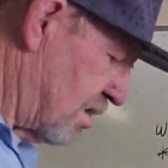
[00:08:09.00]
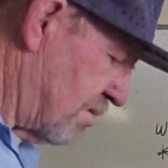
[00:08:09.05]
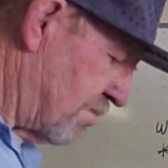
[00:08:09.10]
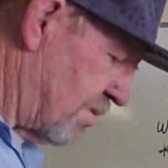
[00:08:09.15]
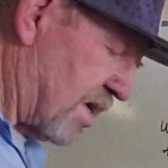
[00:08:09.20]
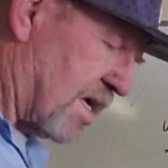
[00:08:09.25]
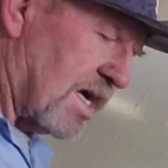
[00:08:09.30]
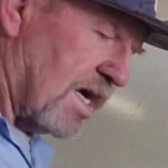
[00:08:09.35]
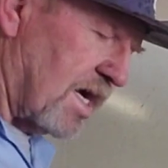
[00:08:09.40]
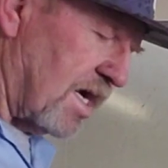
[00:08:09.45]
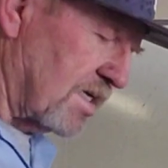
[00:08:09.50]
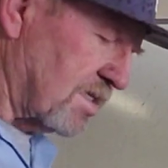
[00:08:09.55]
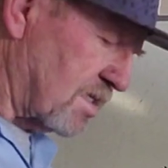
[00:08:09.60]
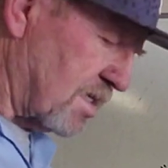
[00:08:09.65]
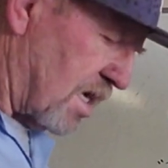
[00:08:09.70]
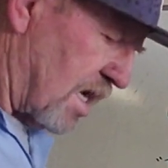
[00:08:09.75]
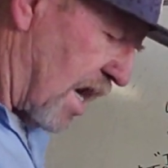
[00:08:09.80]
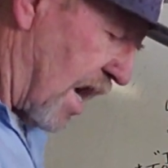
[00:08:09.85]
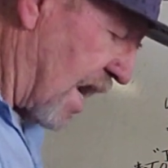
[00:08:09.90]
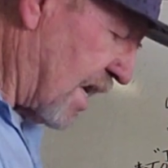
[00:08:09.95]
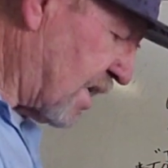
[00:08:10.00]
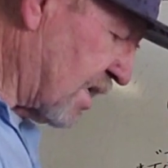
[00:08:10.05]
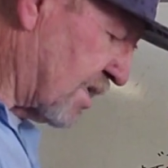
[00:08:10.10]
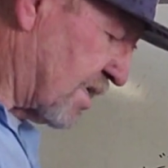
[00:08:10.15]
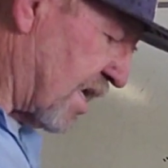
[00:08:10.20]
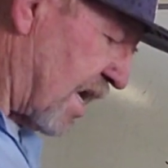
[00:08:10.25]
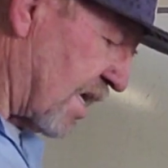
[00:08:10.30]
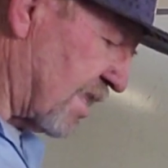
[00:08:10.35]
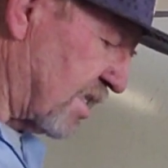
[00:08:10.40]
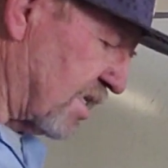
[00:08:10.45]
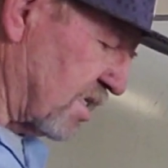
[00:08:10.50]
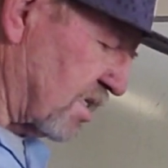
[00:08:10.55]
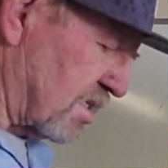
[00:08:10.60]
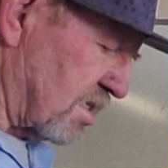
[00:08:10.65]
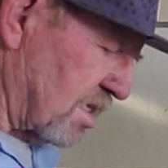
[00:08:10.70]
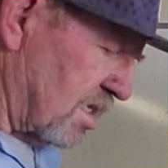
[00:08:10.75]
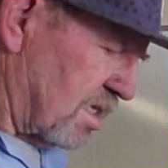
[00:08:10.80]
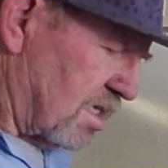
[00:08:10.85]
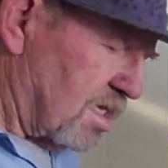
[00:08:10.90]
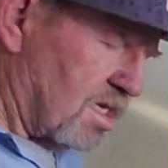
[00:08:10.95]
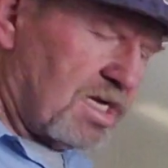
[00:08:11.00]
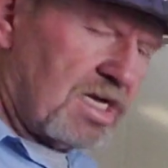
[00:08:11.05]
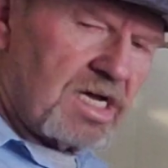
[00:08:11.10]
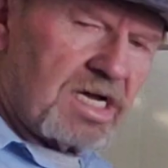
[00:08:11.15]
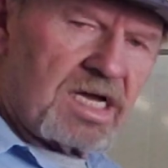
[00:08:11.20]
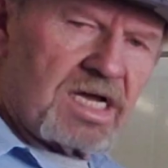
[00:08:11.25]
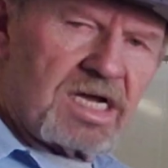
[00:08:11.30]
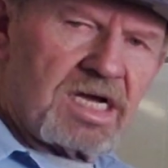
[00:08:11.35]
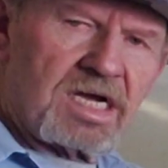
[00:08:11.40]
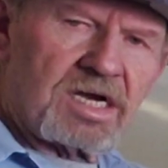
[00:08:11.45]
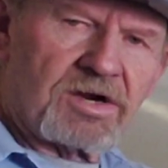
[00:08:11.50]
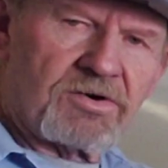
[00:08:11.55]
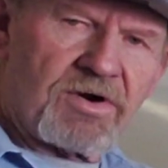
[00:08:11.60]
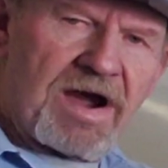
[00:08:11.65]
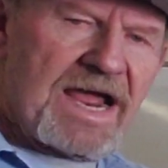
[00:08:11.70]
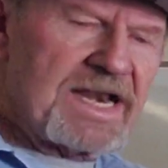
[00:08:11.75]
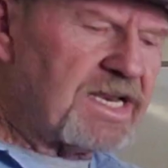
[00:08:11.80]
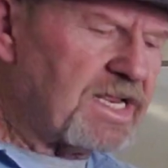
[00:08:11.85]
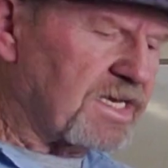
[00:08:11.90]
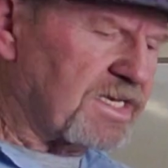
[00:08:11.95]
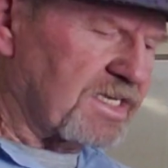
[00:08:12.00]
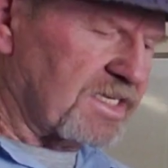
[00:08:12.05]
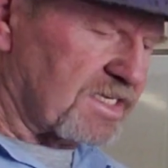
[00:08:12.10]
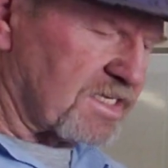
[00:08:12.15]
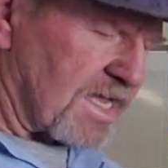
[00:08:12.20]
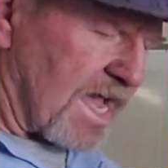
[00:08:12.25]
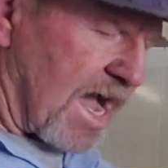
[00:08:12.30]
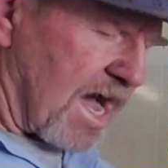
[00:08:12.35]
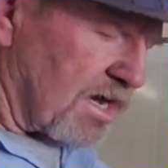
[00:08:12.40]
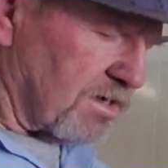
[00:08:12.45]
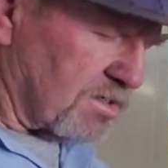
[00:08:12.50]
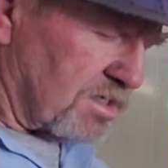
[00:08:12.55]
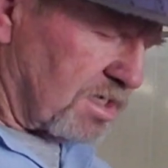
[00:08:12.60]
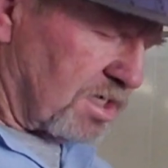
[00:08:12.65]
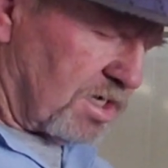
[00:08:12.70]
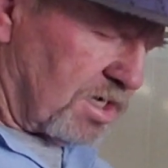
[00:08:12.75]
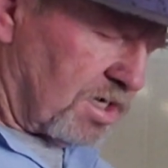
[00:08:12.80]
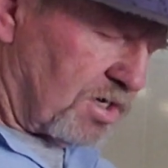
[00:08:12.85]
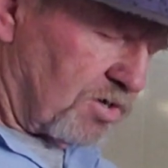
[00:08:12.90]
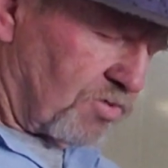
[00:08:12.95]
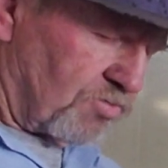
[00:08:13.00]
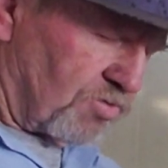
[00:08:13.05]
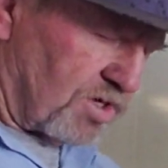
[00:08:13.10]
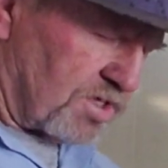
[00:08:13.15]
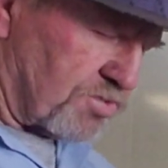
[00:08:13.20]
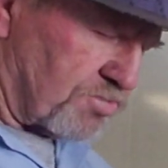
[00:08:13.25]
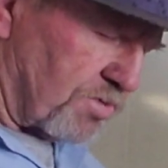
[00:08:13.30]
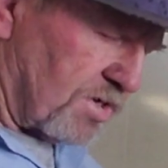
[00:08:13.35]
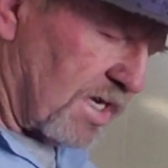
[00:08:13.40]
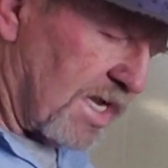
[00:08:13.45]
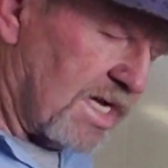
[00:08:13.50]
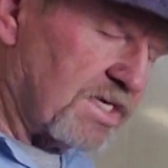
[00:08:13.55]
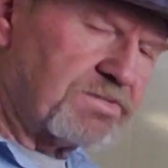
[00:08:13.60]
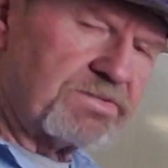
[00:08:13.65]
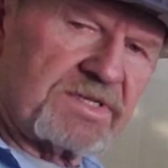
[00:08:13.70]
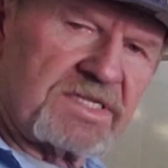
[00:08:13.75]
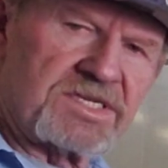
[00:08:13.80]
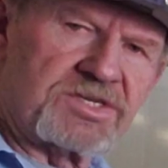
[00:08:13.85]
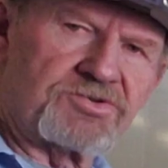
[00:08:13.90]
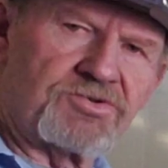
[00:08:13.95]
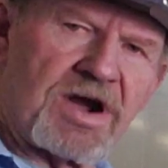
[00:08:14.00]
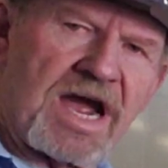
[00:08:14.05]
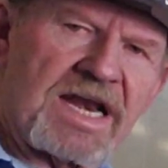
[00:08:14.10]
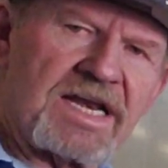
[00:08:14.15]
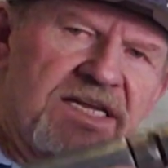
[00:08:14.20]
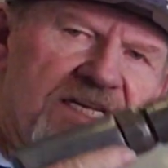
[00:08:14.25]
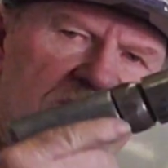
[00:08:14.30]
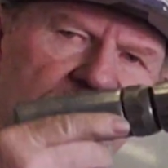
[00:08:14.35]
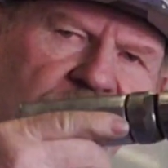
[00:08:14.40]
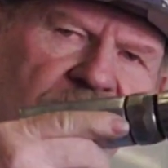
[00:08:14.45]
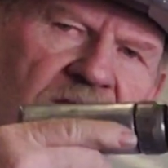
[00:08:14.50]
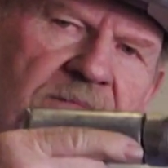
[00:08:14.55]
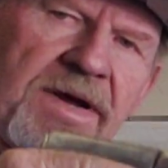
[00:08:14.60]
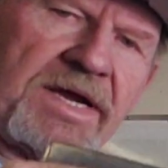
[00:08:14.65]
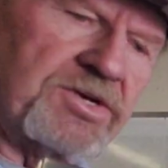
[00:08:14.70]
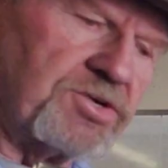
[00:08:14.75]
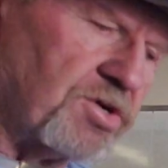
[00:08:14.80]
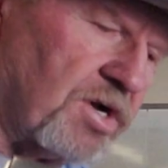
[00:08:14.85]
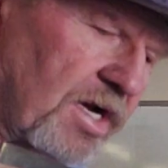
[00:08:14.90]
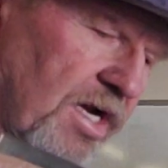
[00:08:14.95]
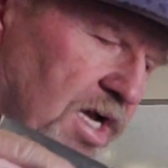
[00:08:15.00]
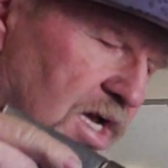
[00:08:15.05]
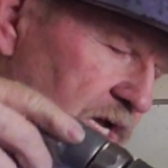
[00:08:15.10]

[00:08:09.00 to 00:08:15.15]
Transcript: Because I can take this grinding disc out, which realize with this grinding disc, what am I doing?